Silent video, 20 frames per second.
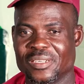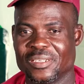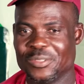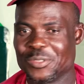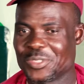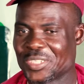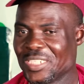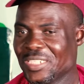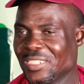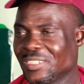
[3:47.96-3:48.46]

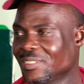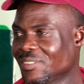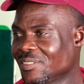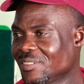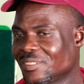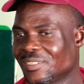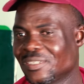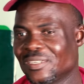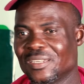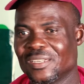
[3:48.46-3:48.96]
You see,
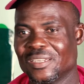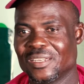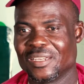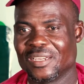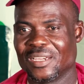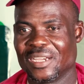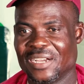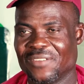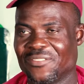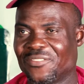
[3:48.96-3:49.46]

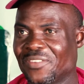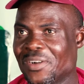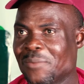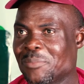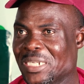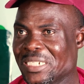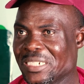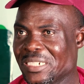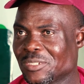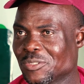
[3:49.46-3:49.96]

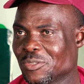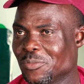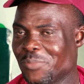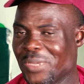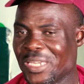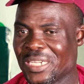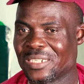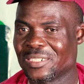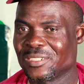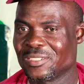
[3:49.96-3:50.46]
farmers need to
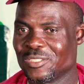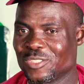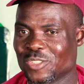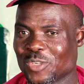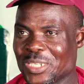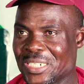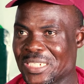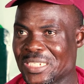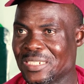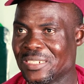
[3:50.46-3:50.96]
make
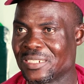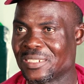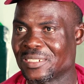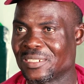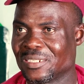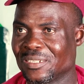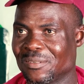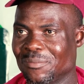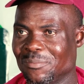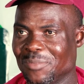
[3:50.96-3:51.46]

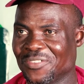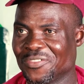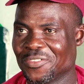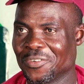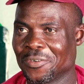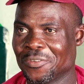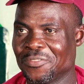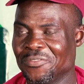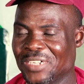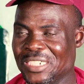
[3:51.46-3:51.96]
choices
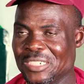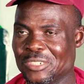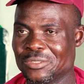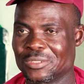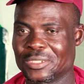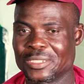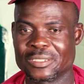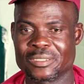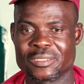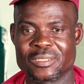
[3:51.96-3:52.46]
before
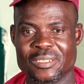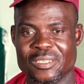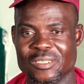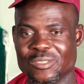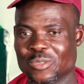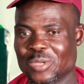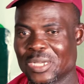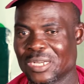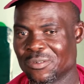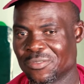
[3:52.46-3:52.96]
venturing
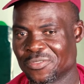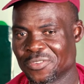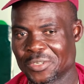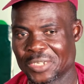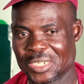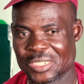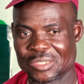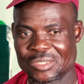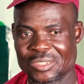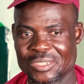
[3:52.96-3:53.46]
into
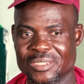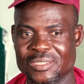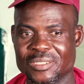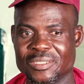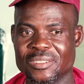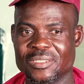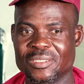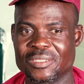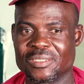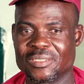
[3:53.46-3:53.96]
agroforestry.
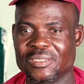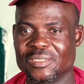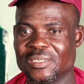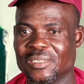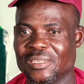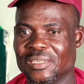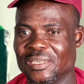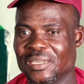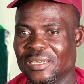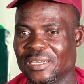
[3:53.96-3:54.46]

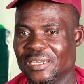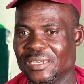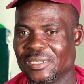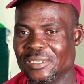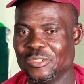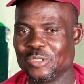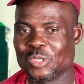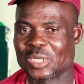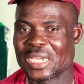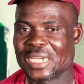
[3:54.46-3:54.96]

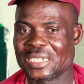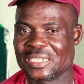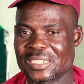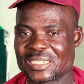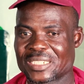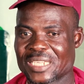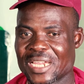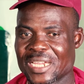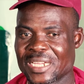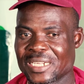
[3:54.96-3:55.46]
You can
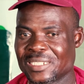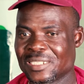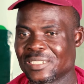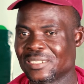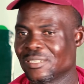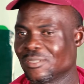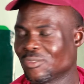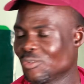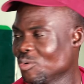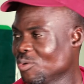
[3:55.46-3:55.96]
decide
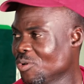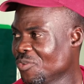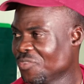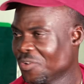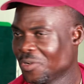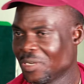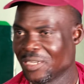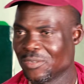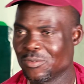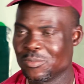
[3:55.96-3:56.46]
to go
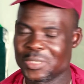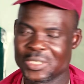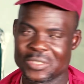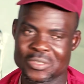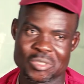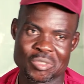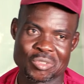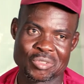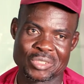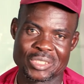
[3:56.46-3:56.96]
for
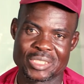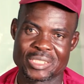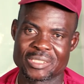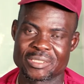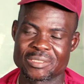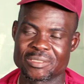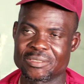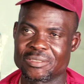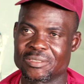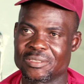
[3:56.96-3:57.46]
leguminous
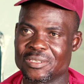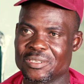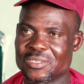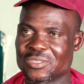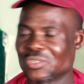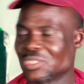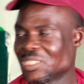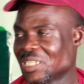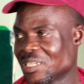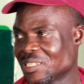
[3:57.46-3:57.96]
trees,
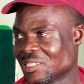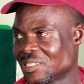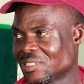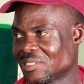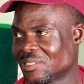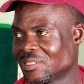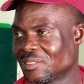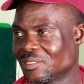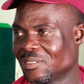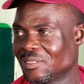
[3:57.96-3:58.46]
such
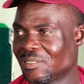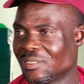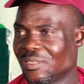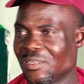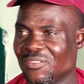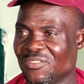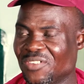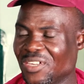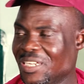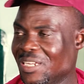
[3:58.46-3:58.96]
as
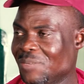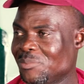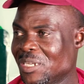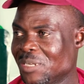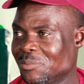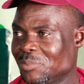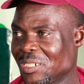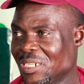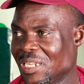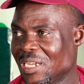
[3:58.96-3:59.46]
Fadabi
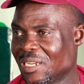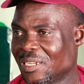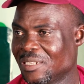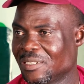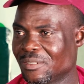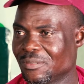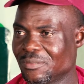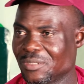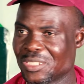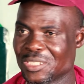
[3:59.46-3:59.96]
abida,
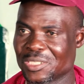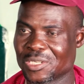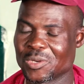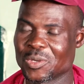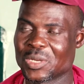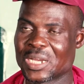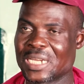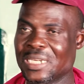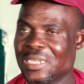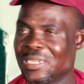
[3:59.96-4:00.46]
which is
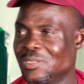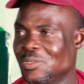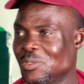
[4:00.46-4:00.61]
locally